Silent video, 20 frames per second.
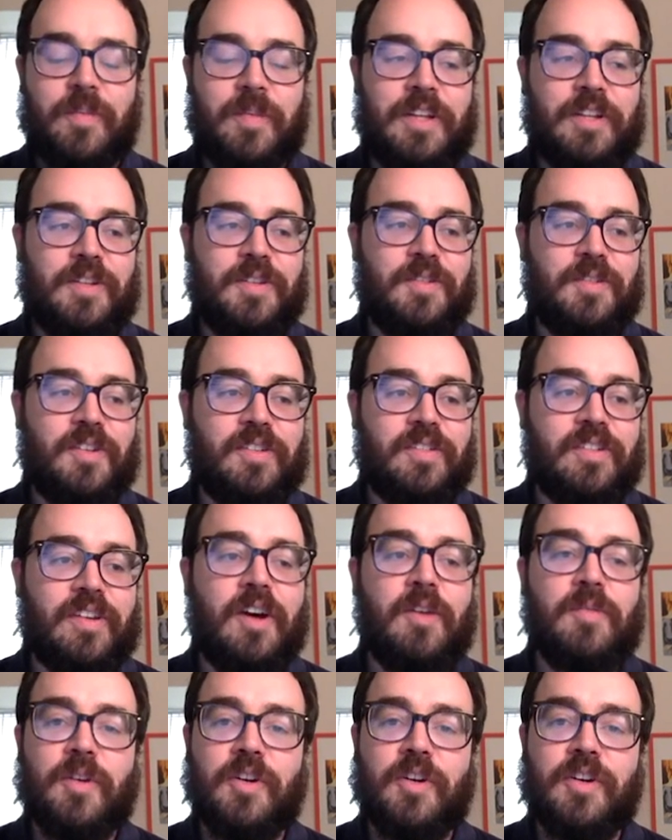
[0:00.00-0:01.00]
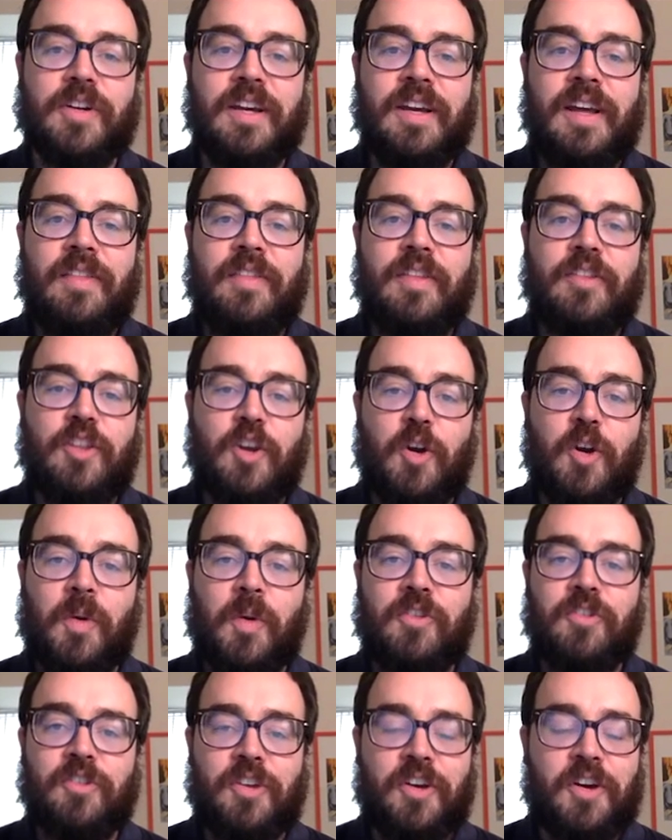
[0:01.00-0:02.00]
and we discovered that there
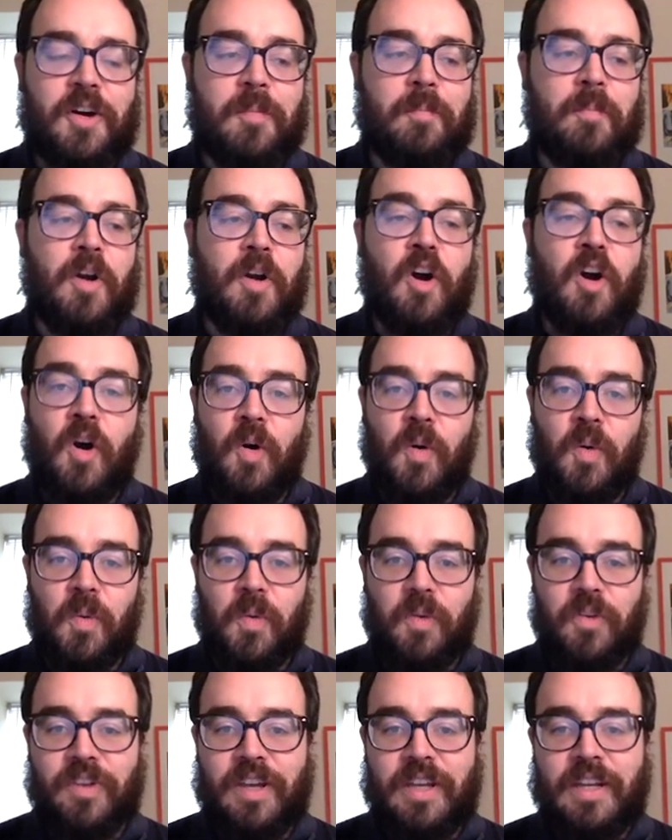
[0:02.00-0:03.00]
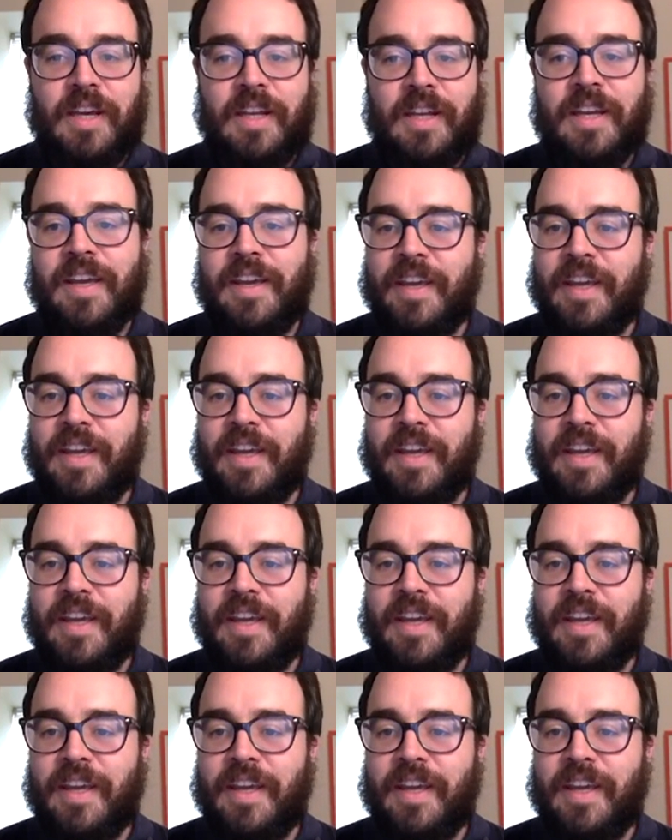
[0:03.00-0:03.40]
were some holes in it.